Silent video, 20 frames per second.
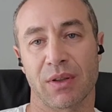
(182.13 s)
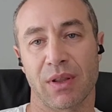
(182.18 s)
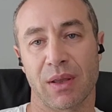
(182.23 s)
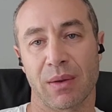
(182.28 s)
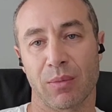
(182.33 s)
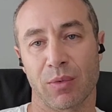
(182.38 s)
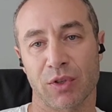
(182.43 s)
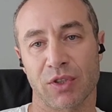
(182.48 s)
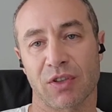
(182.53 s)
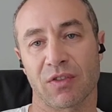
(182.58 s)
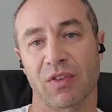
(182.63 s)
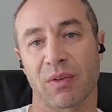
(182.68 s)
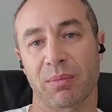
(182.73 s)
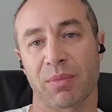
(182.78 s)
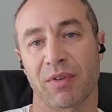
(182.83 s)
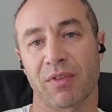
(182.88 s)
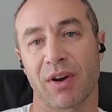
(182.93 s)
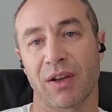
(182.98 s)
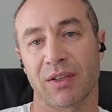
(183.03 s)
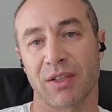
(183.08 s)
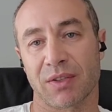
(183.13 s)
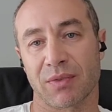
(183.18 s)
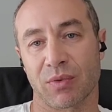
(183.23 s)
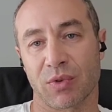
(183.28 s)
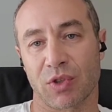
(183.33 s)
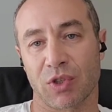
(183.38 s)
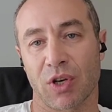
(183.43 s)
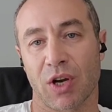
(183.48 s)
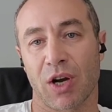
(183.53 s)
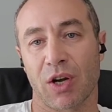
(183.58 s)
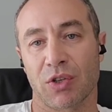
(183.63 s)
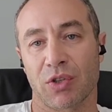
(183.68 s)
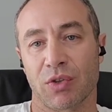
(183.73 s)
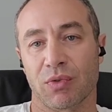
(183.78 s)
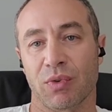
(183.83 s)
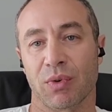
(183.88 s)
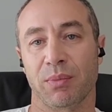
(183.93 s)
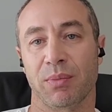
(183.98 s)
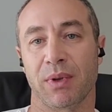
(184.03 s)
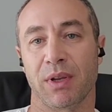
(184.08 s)
that most of the providers would charge you
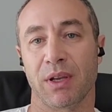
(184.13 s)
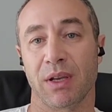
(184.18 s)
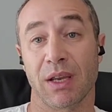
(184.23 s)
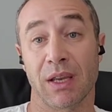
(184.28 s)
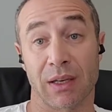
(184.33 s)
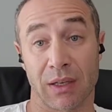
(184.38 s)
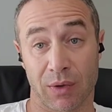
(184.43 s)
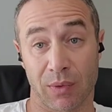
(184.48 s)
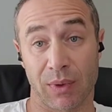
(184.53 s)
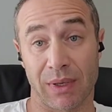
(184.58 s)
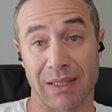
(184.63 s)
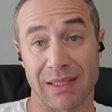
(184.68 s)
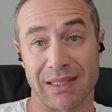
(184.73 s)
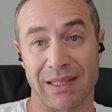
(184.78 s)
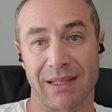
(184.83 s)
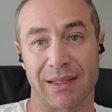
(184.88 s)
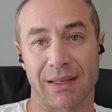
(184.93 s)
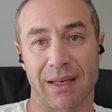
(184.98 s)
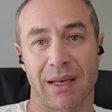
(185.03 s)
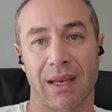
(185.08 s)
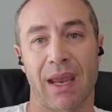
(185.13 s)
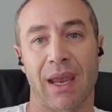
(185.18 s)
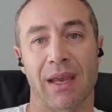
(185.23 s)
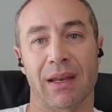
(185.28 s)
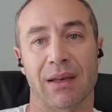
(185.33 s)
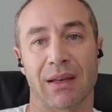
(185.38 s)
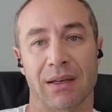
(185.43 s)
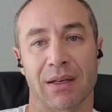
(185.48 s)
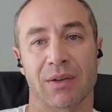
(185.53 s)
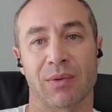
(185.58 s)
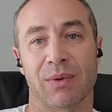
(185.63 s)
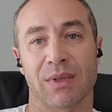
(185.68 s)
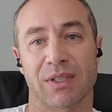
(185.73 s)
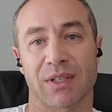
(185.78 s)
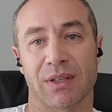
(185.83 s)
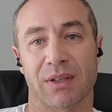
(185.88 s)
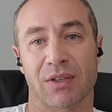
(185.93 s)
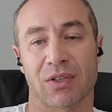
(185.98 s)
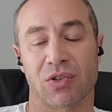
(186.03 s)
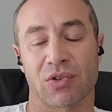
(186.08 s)
would be in Queensland, again in
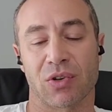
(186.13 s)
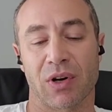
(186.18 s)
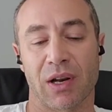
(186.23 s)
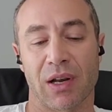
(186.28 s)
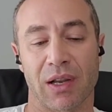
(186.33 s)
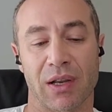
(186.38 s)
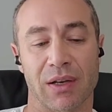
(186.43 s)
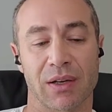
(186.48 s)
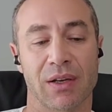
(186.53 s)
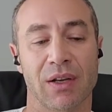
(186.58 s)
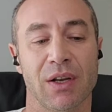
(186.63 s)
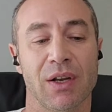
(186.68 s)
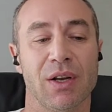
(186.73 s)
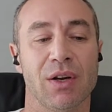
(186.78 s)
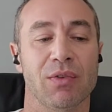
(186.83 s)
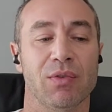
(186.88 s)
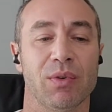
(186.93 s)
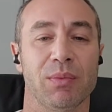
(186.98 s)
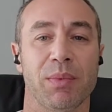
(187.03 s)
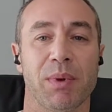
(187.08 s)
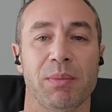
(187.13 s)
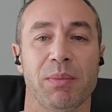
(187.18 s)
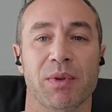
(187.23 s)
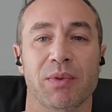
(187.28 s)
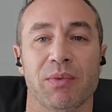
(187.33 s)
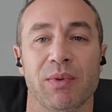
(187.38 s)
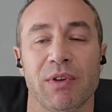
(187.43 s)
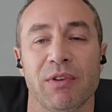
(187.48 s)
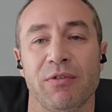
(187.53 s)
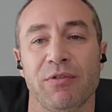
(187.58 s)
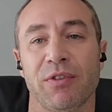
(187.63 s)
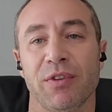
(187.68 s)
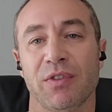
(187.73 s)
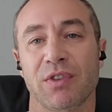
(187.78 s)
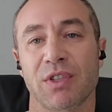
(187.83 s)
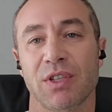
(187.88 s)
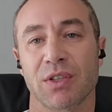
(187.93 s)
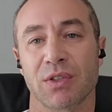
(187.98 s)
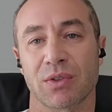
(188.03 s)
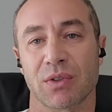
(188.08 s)
Queensland, Australia, would be between
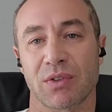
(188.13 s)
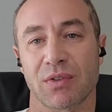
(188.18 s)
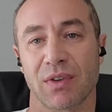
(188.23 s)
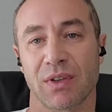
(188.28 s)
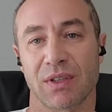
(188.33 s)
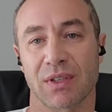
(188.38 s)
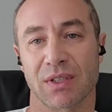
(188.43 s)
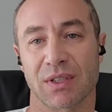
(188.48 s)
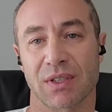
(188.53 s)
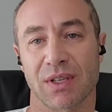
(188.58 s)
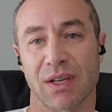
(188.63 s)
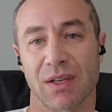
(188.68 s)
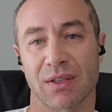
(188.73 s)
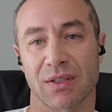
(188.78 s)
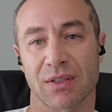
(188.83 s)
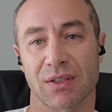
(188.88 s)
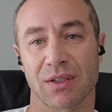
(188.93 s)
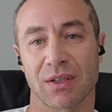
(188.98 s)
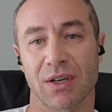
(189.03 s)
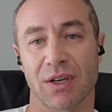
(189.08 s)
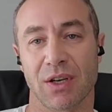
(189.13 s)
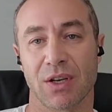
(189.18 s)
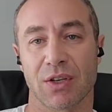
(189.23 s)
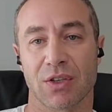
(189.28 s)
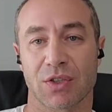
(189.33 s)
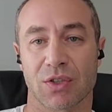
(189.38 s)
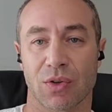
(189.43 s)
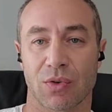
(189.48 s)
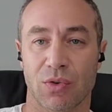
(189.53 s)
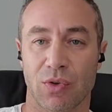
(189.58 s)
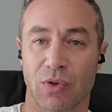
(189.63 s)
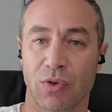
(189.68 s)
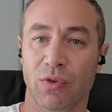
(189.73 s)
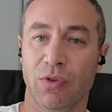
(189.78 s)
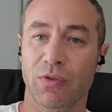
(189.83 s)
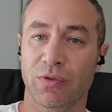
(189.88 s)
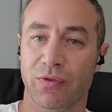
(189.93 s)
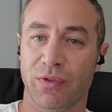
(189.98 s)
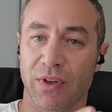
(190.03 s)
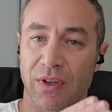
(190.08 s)
15 to 20 cents. So your
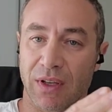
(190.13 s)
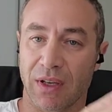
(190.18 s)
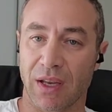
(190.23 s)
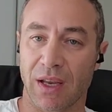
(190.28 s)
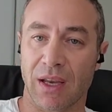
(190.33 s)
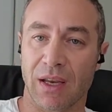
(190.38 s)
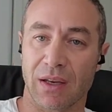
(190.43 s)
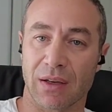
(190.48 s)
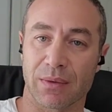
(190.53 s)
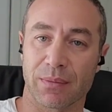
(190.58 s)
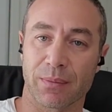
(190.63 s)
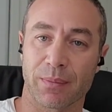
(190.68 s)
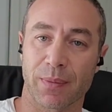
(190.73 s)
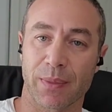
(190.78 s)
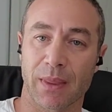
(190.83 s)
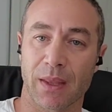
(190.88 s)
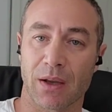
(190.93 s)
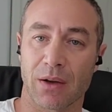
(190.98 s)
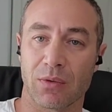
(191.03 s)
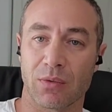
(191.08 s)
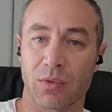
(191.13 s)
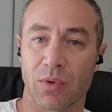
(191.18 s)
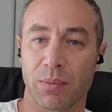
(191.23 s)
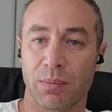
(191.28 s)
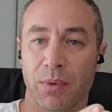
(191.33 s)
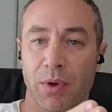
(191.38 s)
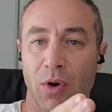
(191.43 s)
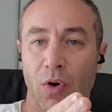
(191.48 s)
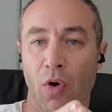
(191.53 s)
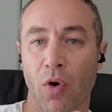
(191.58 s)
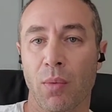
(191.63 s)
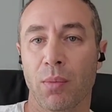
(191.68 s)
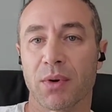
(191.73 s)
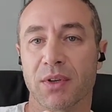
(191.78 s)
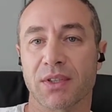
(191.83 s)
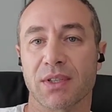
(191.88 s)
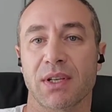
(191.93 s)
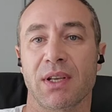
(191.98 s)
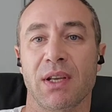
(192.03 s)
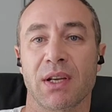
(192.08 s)
feed in would be
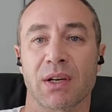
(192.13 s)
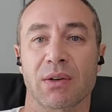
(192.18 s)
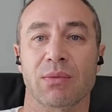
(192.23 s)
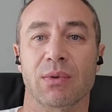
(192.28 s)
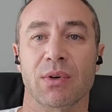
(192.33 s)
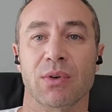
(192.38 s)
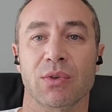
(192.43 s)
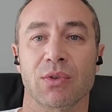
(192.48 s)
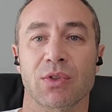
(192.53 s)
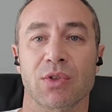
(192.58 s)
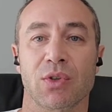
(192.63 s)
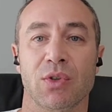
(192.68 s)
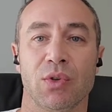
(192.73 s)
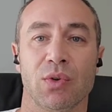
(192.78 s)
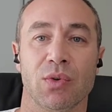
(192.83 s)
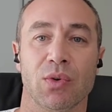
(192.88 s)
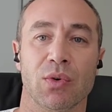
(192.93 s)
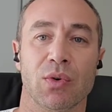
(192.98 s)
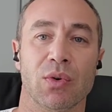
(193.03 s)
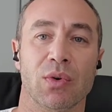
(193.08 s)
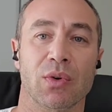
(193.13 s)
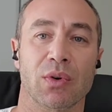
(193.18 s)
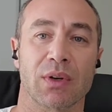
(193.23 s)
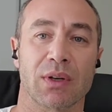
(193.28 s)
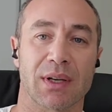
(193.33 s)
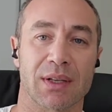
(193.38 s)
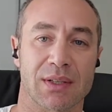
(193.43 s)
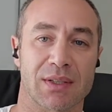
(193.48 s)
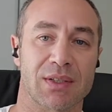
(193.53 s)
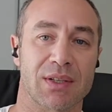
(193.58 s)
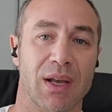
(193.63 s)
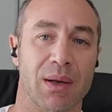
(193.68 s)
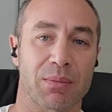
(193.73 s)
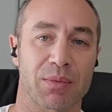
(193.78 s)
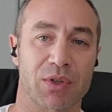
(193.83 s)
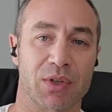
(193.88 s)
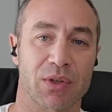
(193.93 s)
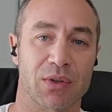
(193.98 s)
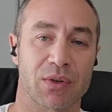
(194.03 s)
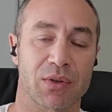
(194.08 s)
almost equal to your
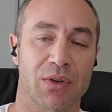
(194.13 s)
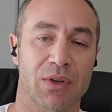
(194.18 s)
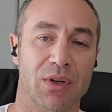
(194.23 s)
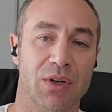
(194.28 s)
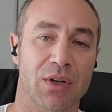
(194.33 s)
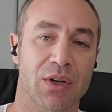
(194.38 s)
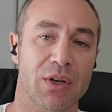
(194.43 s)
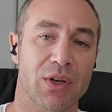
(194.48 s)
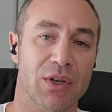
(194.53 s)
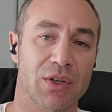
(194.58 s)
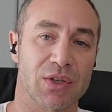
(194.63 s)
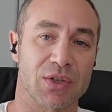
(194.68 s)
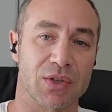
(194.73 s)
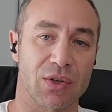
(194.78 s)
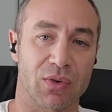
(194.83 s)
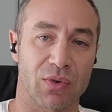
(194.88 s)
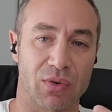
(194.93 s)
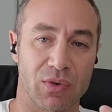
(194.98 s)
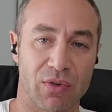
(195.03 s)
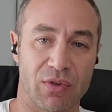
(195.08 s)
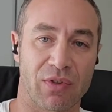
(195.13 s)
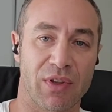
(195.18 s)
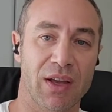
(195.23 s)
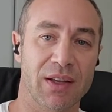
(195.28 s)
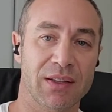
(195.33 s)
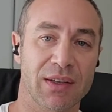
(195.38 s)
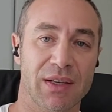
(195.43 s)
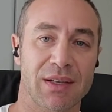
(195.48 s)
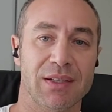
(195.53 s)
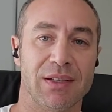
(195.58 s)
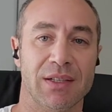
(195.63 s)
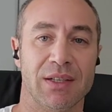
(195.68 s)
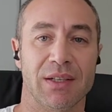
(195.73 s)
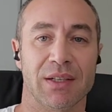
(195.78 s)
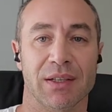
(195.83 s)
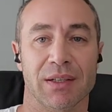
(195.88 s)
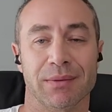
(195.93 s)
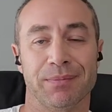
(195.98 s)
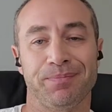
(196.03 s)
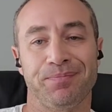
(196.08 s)
consumption. So that
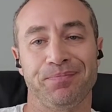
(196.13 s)
idea